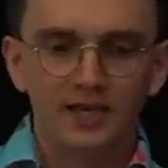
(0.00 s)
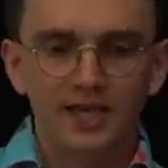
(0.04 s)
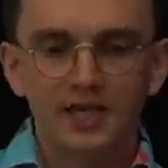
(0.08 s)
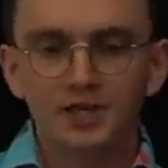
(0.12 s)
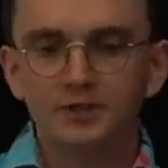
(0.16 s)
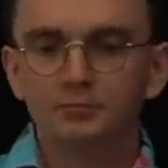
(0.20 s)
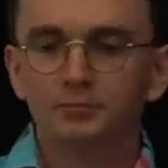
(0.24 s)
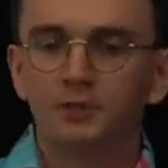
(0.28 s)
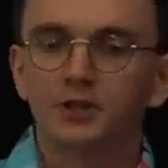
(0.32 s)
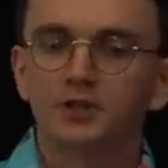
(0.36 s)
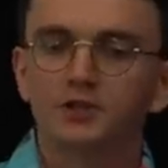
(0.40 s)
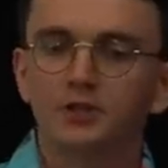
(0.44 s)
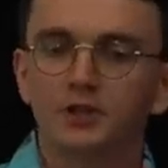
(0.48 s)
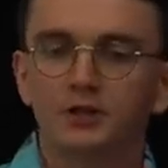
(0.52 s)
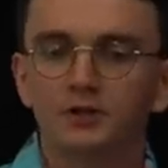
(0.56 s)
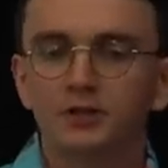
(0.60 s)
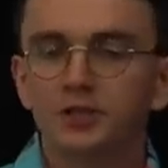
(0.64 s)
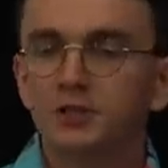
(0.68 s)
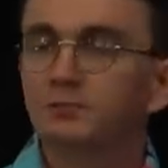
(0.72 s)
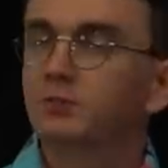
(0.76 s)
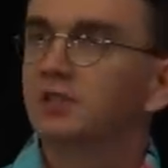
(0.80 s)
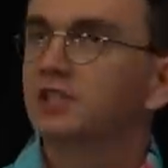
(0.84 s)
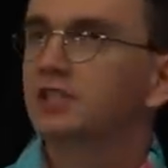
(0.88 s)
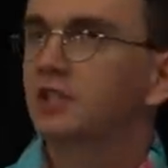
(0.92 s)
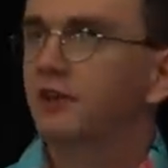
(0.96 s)
each platoon
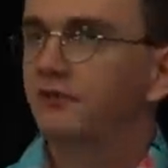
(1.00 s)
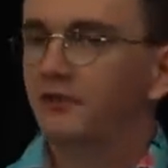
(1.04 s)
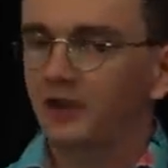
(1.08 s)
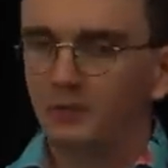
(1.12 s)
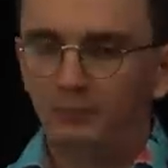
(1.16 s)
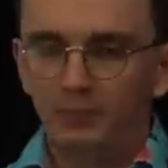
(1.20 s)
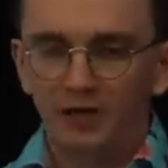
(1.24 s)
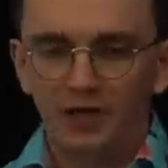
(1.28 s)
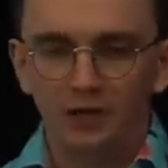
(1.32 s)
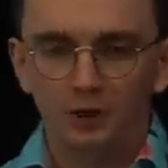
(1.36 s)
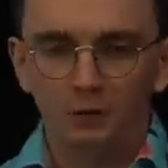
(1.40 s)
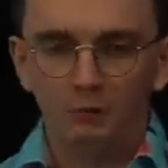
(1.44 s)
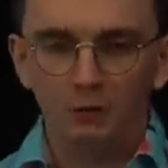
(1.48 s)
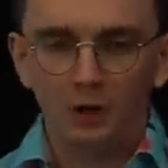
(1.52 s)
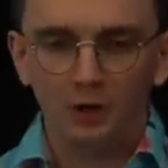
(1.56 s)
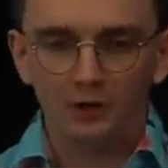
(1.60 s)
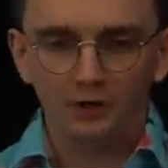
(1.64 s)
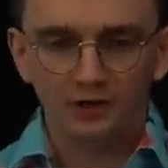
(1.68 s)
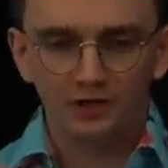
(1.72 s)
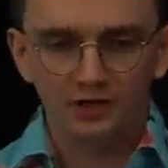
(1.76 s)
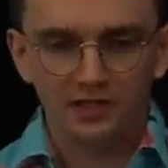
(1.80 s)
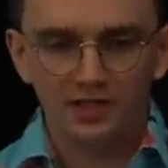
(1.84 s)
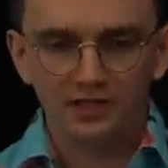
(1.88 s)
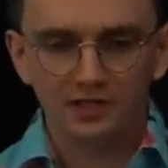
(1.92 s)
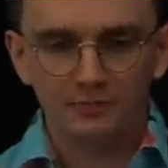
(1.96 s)
specific
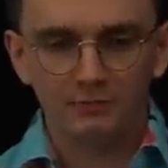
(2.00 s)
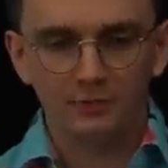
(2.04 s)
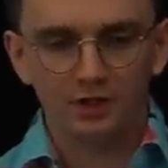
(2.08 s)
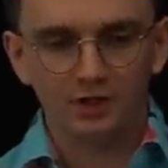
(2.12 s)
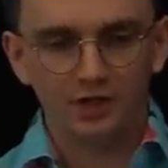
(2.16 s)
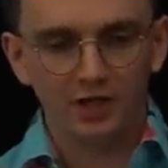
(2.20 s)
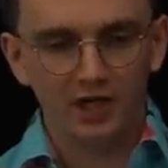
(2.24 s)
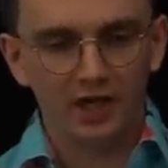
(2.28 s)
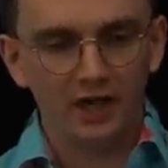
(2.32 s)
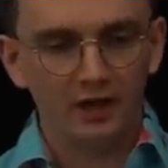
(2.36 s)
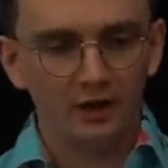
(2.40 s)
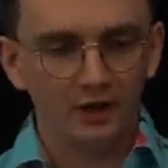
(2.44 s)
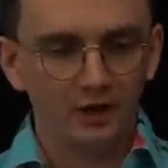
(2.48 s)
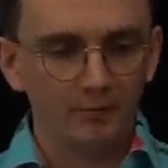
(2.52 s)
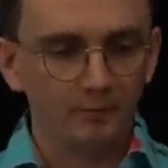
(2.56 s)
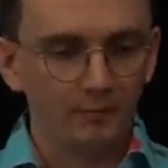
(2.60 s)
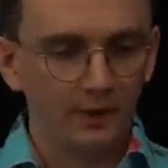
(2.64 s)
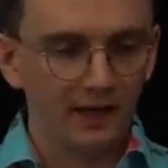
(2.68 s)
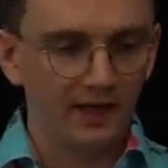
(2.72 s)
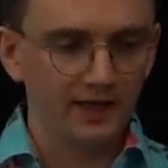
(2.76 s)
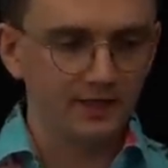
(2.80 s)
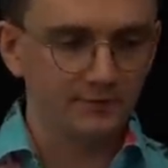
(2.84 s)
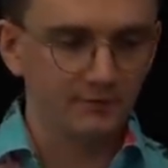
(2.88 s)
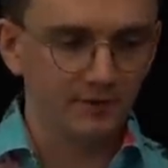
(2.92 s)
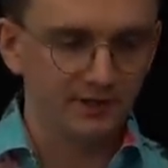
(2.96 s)
pillboxes and machine gun
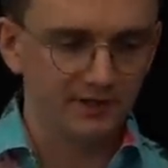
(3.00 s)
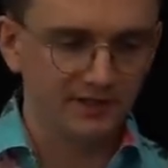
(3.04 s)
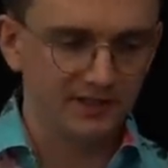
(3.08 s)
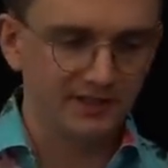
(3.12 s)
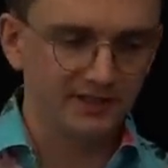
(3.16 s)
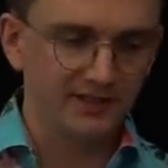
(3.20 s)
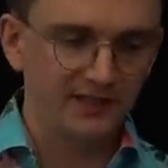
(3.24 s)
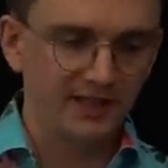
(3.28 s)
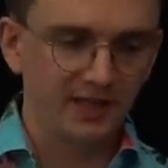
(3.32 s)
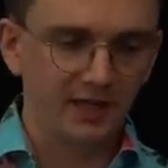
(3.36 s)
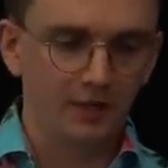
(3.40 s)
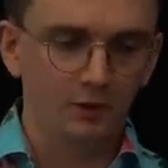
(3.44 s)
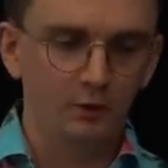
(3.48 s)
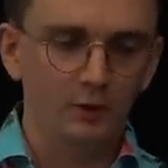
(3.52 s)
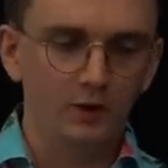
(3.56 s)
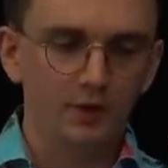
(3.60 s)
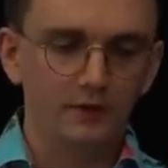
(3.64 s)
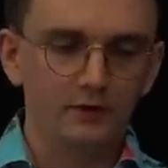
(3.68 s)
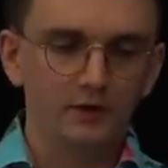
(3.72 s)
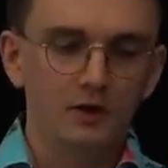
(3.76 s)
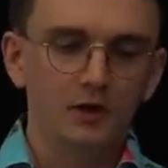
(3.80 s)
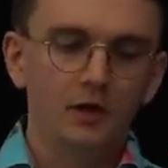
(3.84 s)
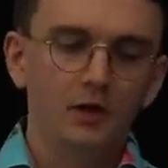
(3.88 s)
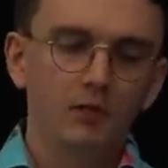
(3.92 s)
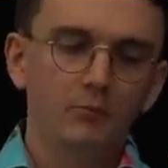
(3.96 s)
emplacements to deal
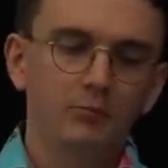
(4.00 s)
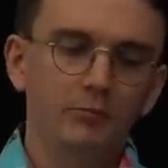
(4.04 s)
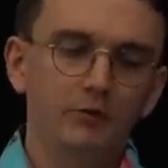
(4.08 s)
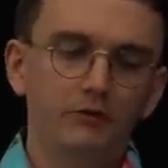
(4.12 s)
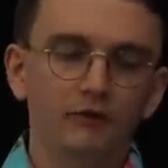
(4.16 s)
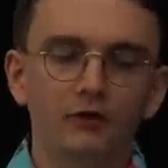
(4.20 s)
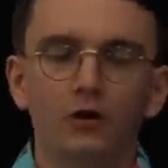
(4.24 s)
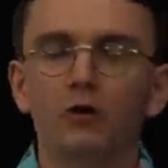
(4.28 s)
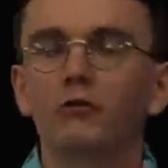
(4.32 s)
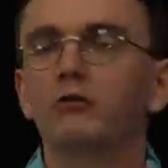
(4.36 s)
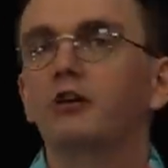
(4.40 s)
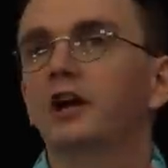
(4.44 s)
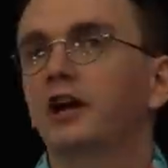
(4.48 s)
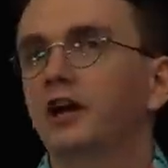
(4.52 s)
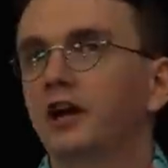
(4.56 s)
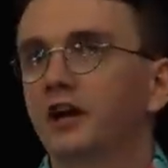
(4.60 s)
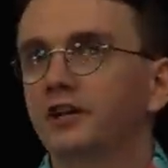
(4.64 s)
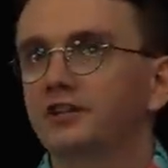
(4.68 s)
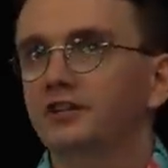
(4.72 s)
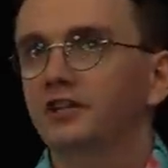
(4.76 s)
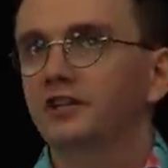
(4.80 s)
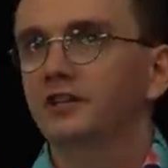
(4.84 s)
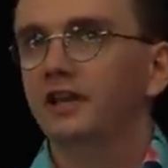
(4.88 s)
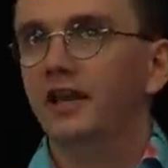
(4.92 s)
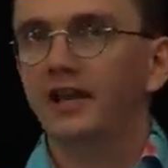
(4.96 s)
with before
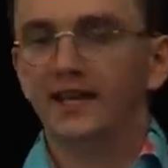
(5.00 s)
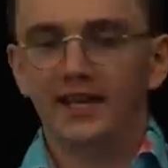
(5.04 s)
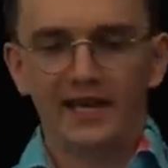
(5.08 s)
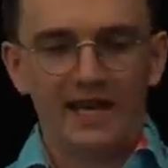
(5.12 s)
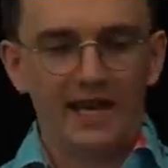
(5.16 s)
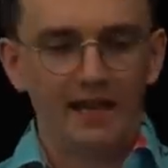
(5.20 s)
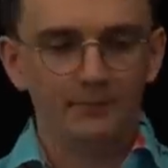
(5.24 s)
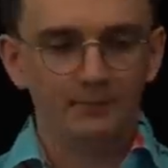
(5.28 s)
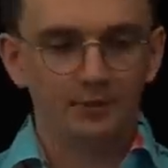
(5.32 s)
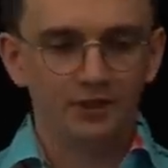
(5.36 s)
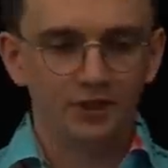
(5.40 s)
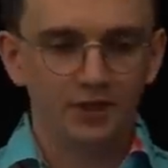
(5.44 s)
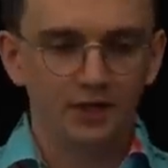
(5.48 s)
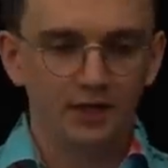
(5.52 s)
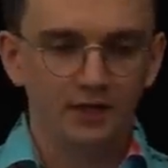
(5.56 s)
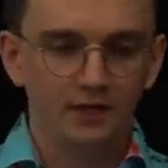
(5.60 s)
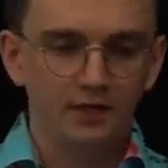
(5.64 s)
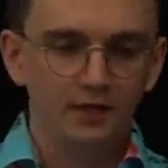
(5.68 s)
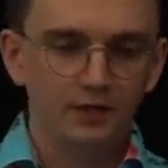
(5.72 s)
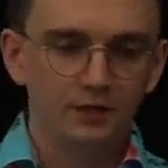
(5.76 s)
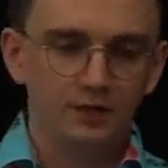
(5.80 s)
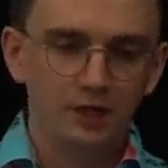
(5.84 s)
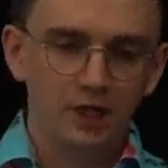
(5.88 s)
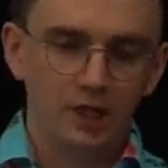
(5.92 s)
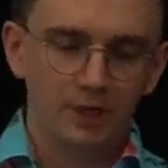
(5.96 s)
rehearsing their capture
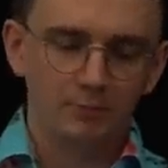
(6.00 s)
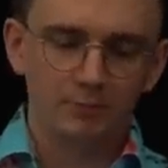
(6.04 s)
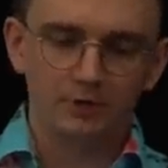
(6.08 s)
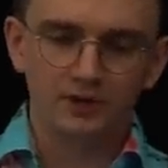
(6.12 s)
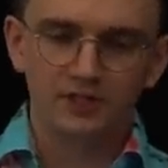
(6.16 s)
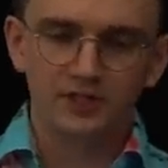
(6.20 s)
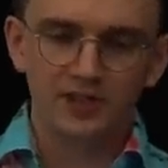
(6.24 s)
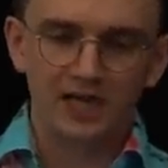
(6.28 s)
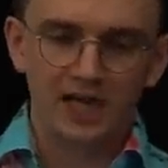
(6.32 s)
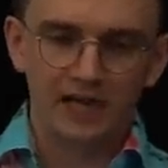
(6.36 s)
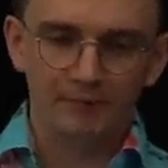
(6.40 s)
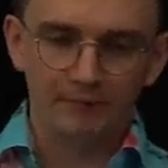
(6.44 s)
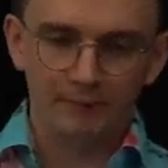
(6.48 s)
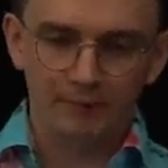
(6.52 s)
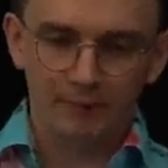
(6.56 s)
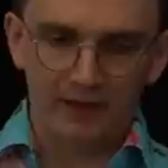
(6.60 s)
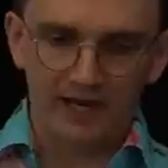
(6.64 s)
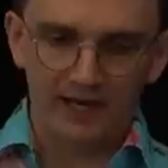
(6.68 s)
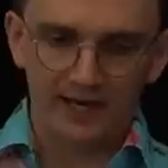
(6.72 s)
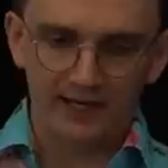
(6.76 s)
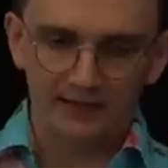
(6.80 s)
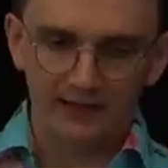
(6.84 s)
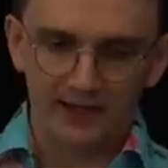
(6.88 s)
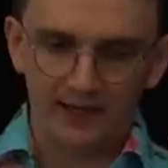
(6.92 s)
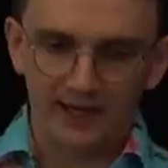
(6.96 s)
numerous times
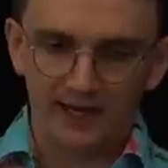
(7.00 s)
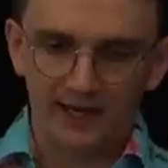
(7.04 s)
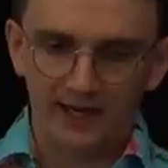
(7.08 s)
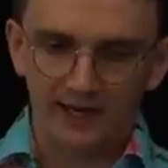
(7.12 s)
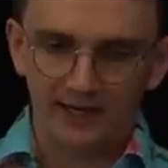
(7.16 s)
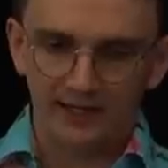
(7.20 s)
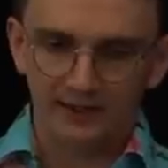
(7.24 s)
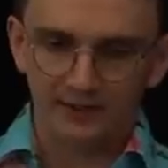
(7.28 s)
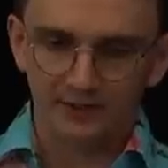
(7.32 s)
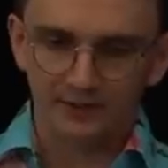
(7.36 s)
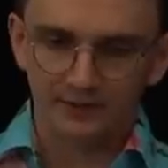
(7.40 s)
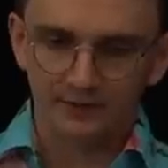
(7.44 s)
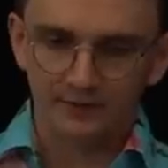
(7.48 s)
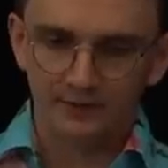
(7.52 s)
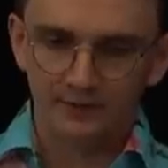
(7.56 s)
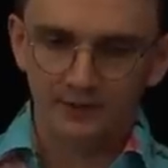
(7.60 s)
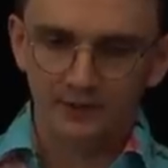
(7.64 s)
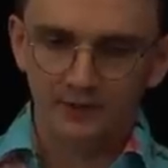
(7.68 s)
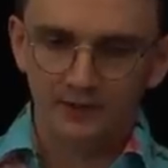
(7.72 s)
behind the lines.